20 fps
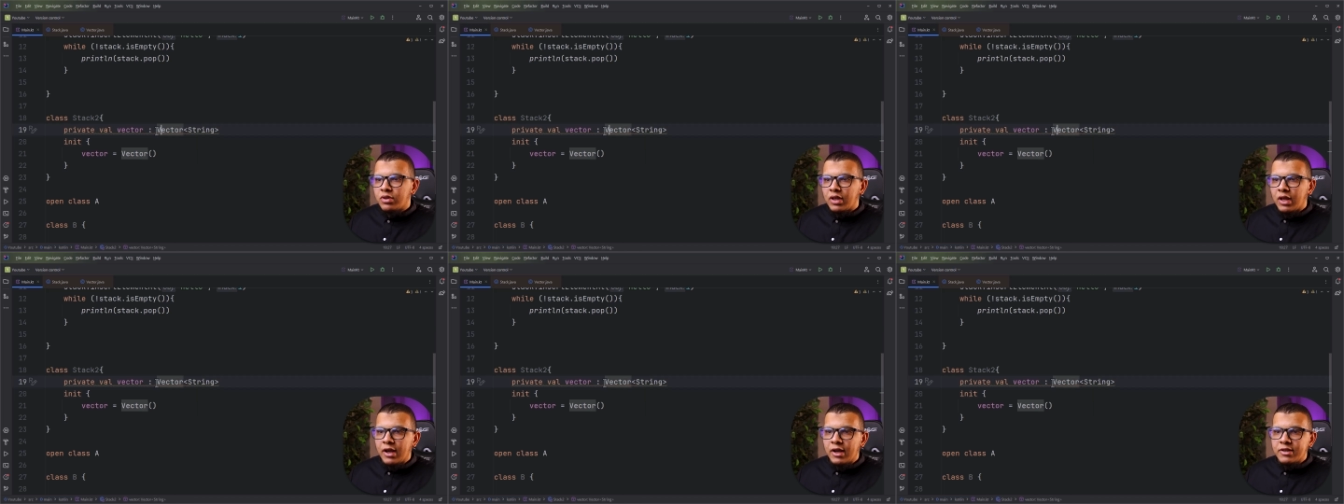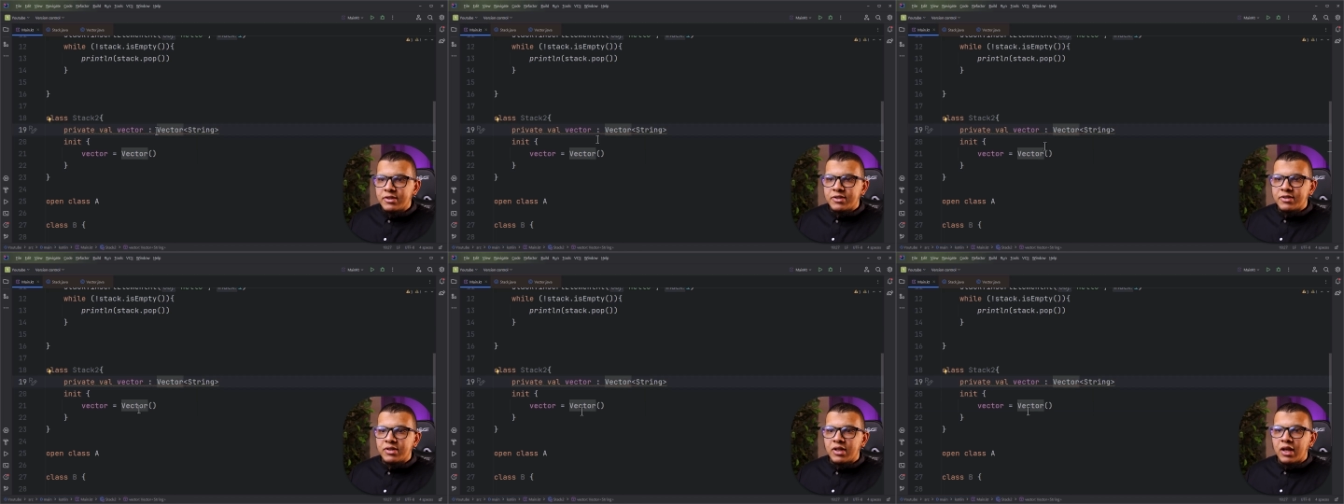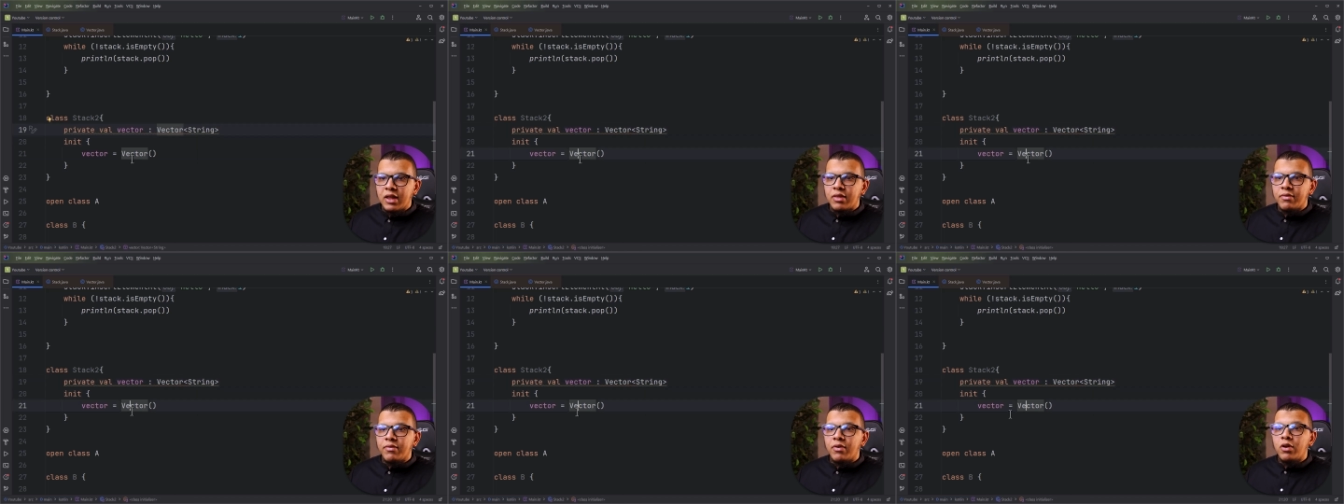Yes,
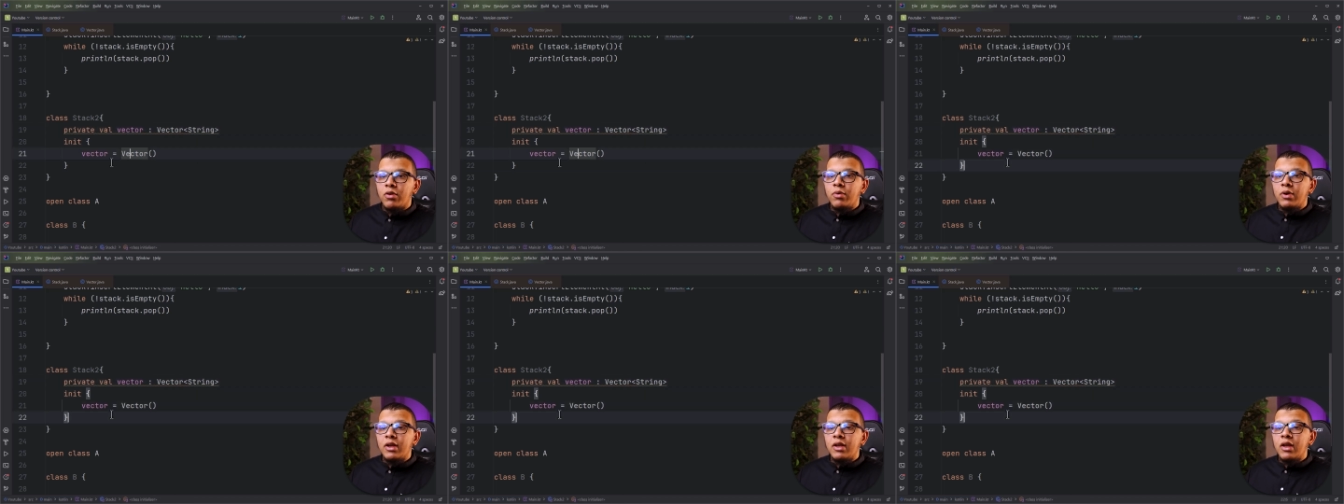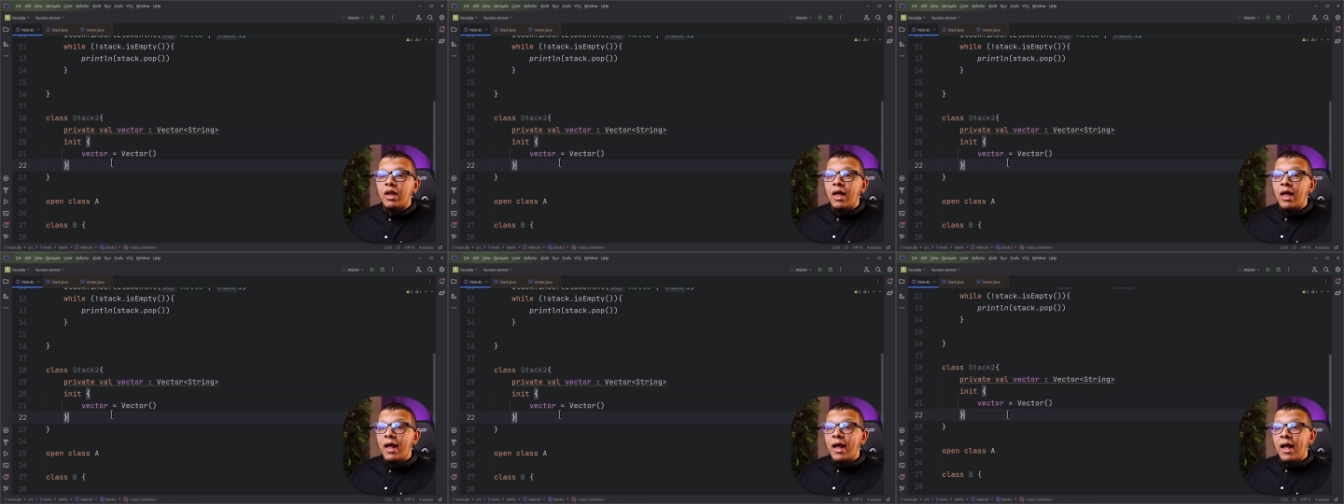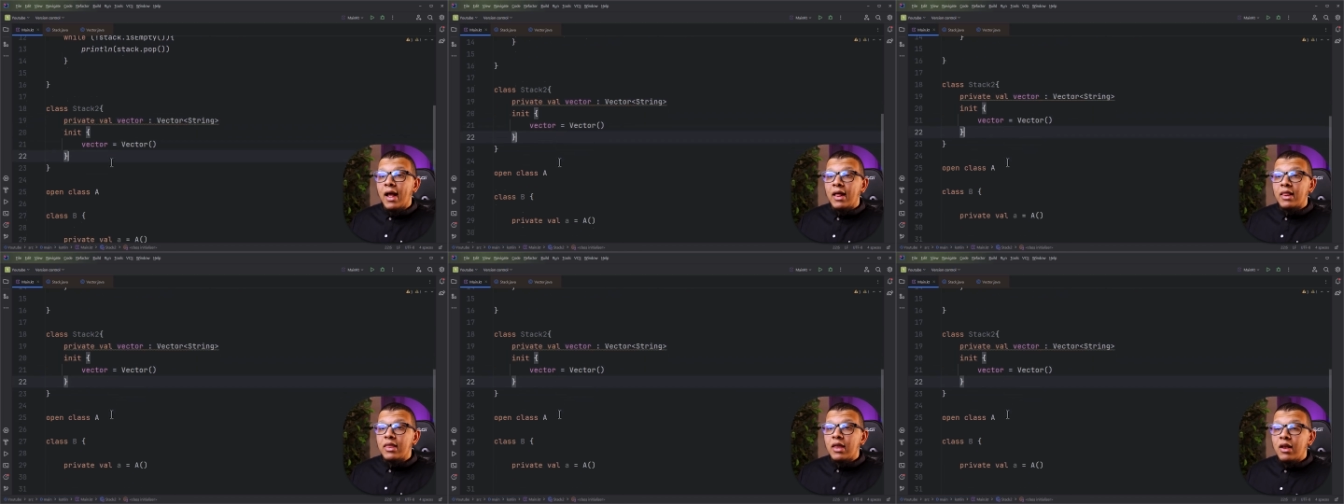like the following.
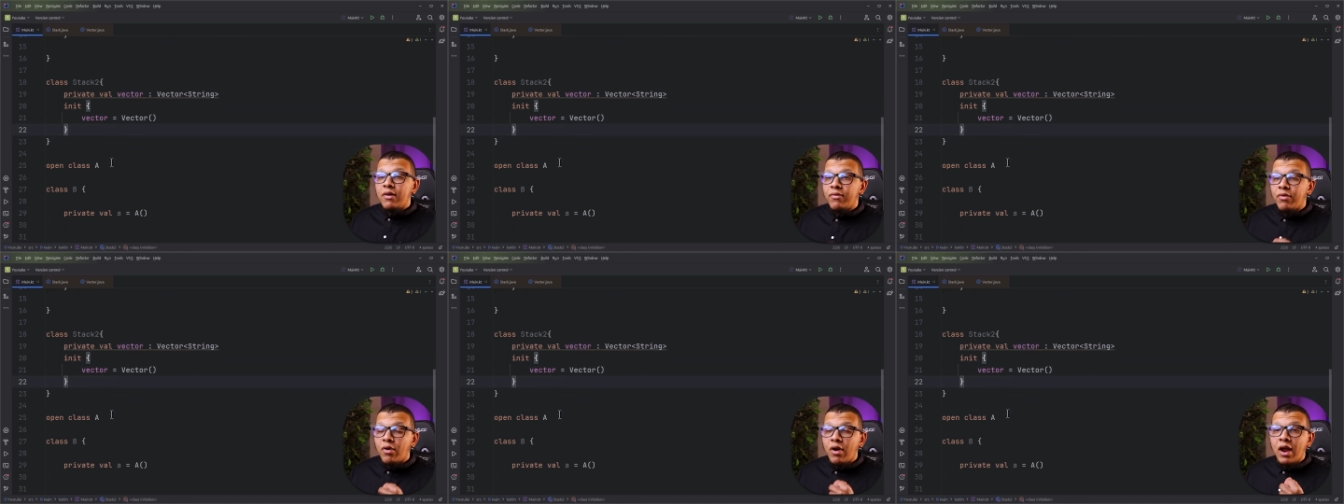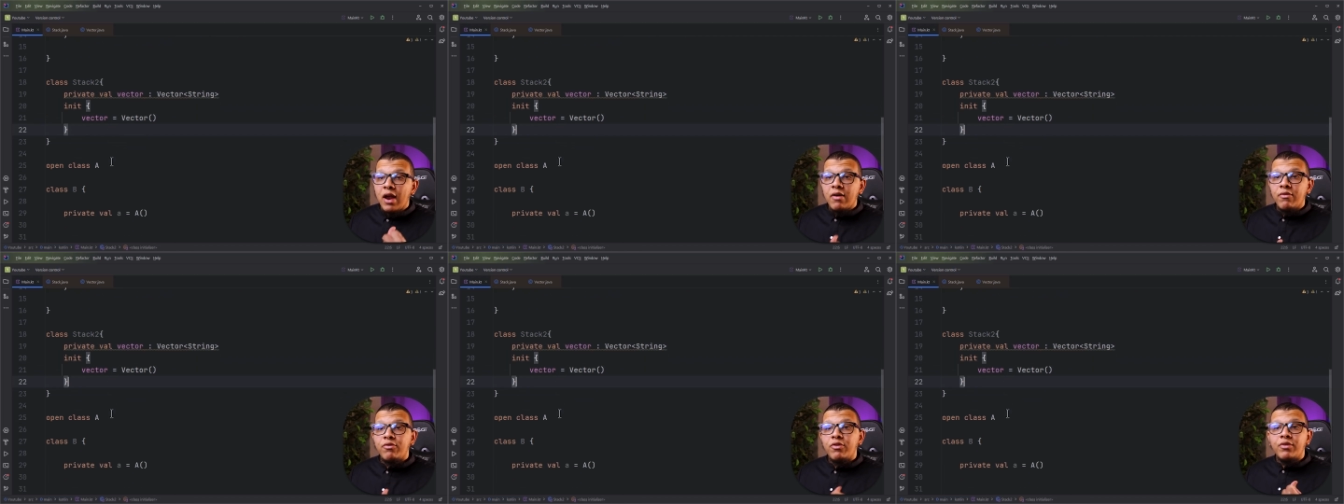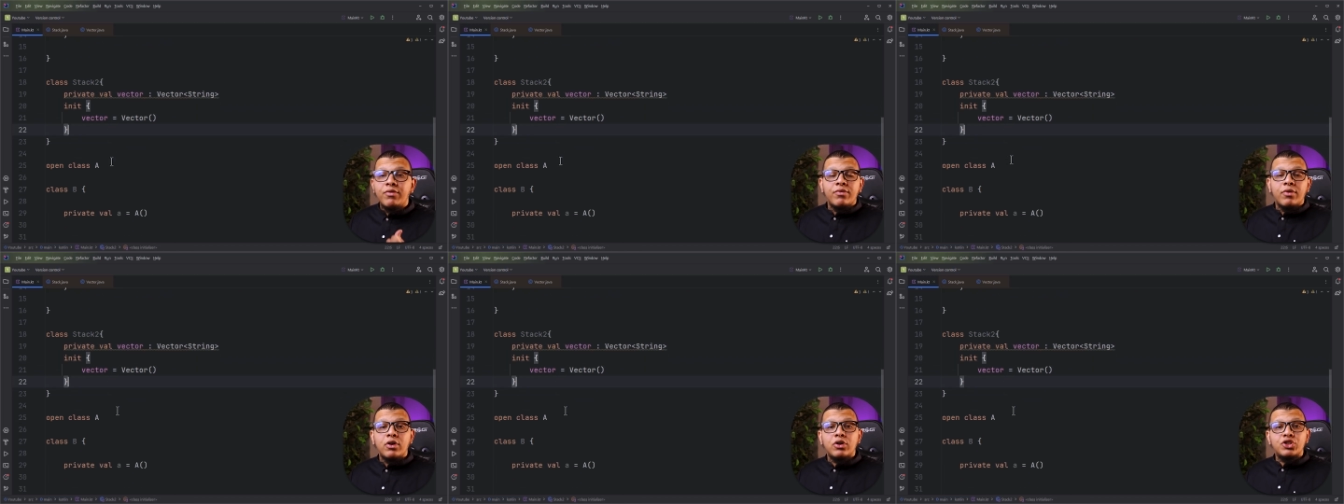And then for every
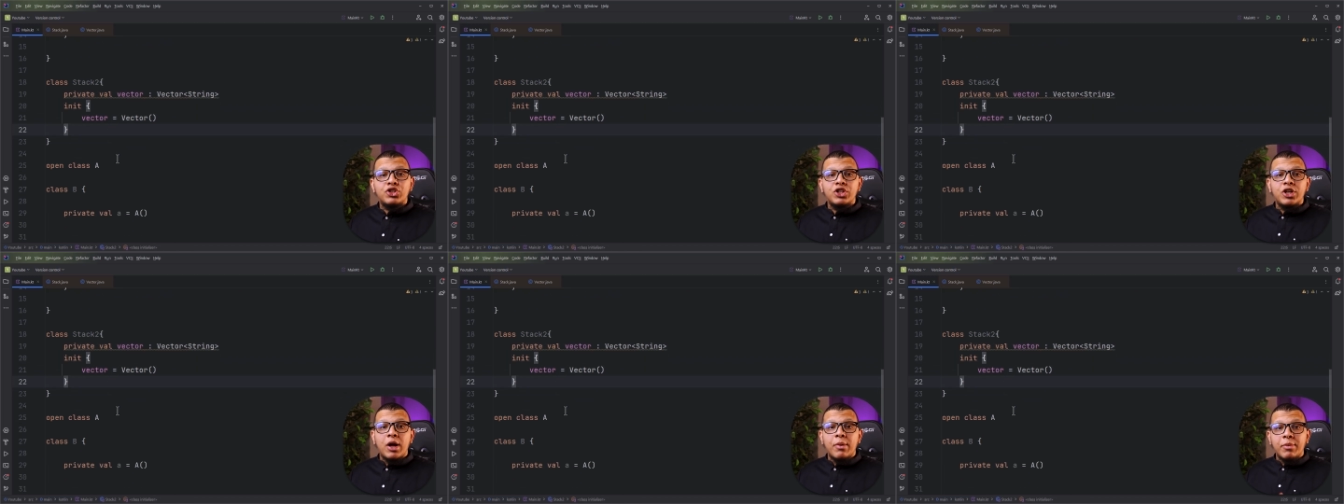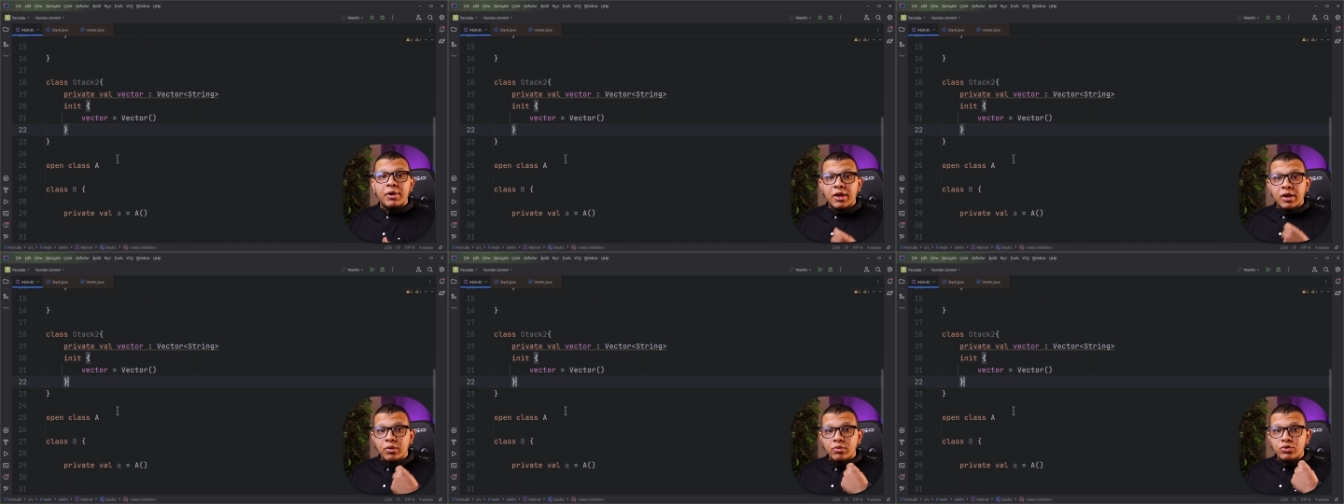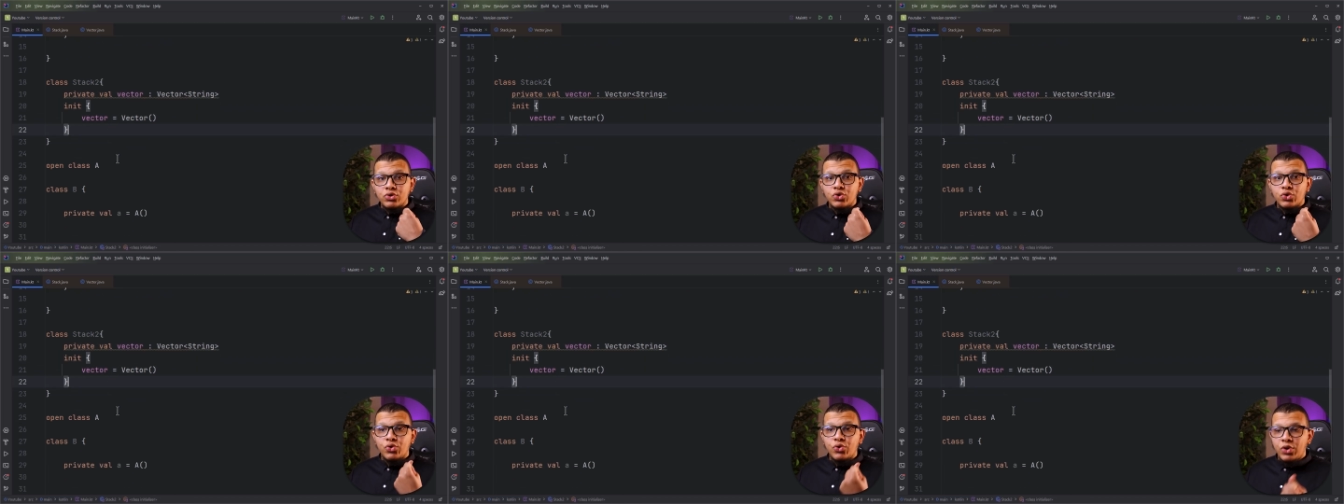function I'm
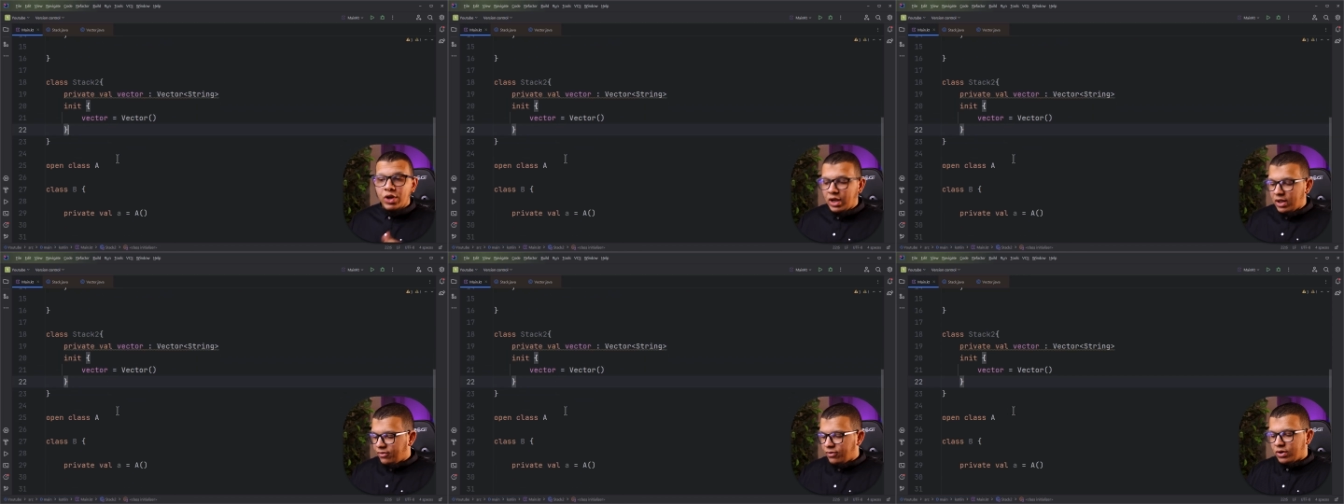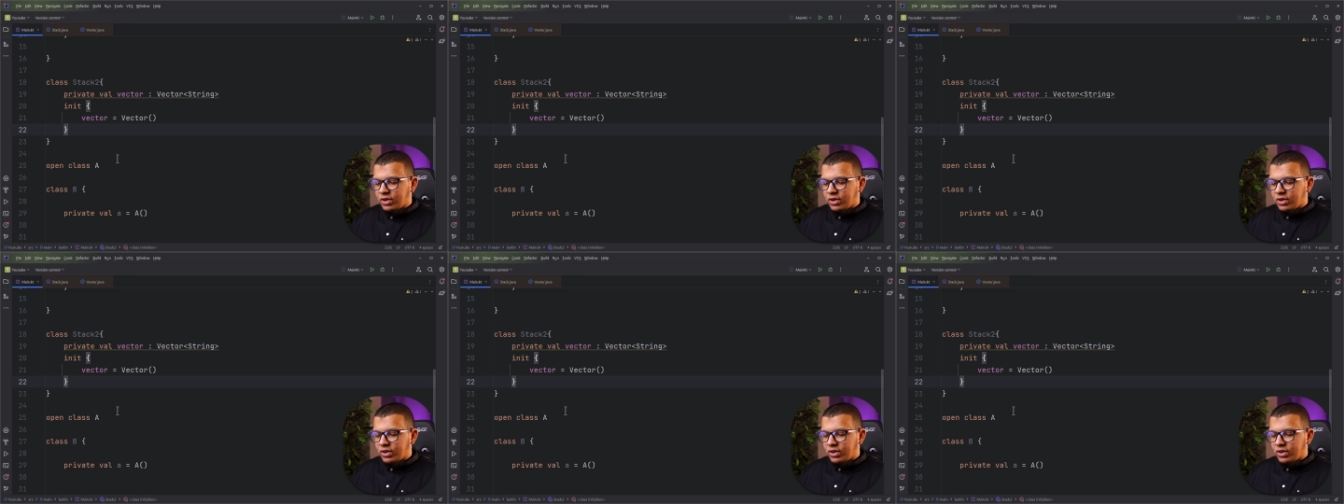going to create,